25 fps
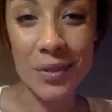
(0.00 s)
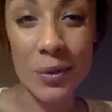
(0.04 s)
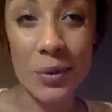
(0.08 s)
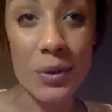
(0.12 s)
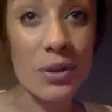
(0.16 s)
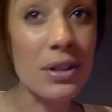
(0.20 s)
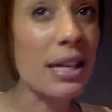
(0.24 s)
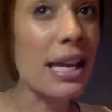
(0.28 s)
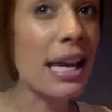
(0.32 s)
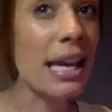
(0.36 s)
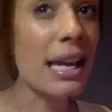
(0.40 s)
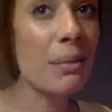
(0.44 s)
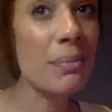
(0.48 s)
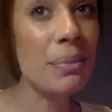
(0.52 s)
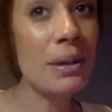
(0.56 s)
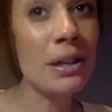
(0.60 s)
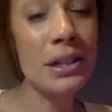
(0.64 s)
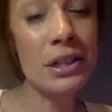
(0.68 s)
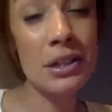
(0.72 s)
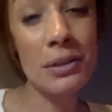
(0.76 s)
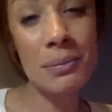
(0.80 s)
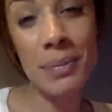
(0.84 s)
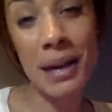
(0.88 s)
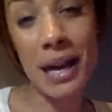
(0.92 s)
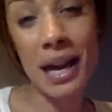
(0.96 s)
When you get up
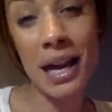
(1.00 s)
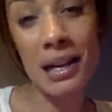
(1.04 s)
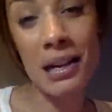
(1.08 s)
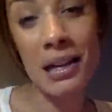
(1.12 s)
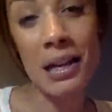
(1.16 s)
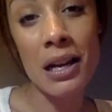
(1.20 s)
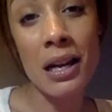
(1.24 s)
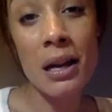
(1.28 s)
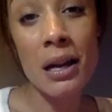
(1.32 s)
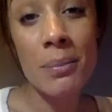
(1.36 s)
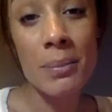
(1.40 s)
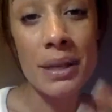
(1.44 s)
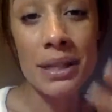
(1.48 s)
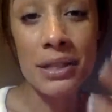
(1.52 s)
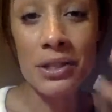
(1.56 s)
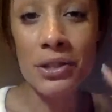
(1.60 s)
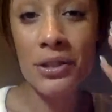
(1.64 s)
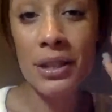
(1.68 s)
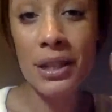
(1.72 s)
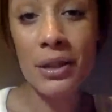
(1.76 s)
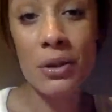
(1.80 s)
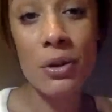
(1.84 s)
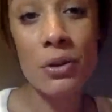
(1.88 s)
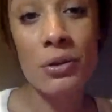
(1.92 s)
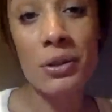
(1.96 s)
out of your bed because
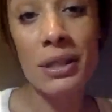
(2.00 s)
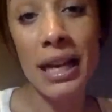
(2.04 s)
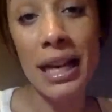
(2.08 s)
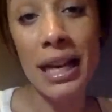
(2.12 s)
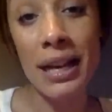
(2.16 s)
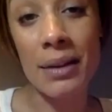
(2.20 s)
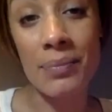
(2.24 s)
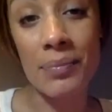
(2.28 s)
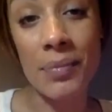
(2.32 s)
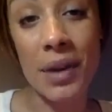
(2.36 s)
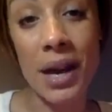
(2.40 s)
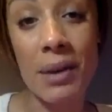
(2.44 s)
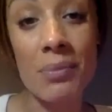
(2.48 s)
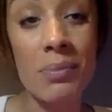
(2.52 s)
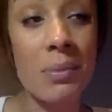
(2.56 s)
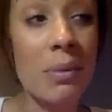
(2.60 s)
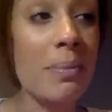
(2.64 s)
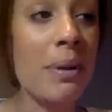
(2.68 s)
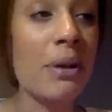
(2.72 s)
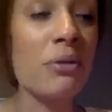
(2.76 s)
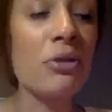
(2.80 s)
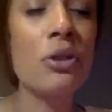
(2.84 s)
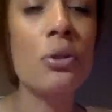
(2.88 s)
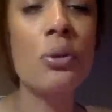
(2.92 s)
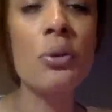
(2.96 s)
you're like, oh damn, I'm
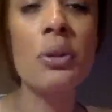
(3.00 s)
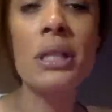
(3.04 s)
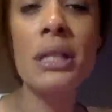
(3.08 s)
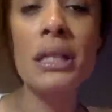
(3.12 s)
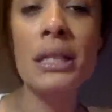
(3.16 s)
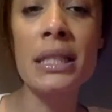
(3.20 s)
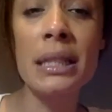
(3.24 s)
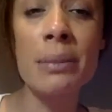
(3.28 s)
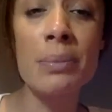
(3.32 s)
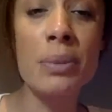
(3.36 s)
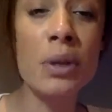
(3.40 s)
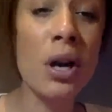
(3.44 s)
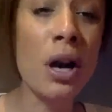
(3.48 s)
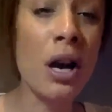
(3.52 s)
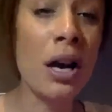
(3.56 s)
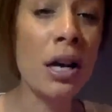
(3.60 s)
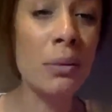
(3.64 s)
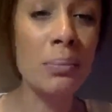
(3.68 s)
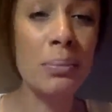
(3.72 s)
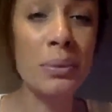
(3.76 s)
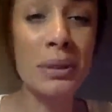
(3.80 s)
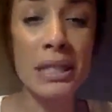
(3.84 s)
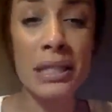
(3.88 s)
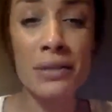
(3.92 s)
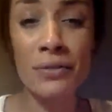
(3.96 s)
about to go to sleep.
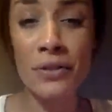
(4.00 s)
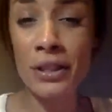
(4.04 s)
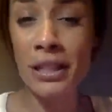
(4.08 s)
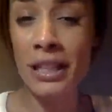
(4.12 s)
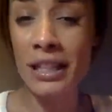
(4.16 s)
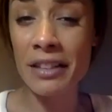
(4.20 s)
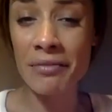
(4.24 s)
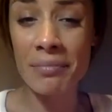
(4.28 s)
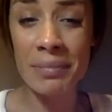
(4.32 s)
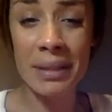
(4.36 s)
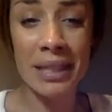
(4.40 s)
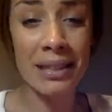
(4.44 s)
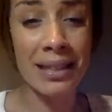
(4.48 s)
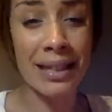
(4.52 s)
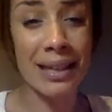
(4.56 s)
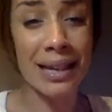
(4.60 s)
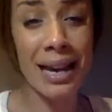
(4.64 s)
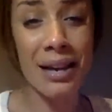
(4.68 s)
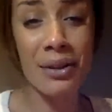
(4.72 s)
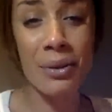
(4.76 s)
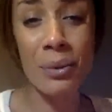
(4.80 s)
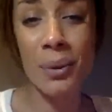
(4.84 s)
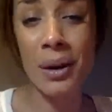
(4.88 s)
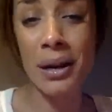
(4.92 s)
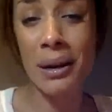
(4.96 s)
God, please forgive me. Like, I
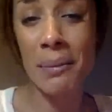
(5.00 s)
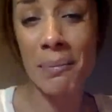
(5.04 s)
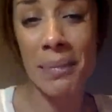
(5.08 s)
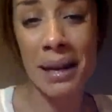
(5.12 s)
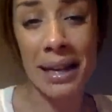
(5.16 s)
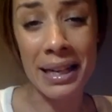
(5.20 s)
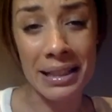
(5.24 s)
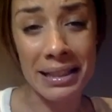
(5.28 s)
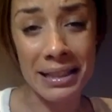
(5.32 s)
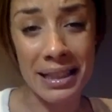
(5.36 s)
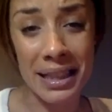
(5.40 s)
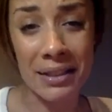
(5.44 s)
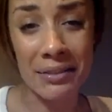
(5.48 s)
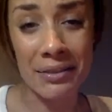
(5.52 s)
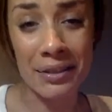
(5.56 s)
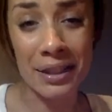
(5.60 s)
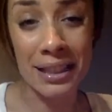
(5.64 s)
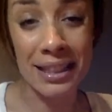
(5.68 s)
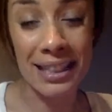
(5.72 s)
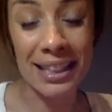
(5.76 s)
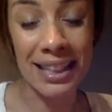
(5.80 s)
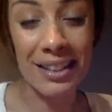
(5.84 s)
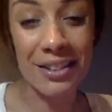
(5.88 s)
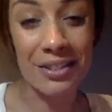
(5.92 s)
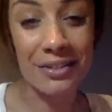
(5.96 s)
don't want to meditate right
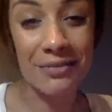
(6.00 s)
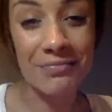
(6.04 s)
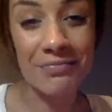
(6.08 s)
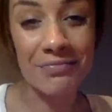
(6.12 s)
now.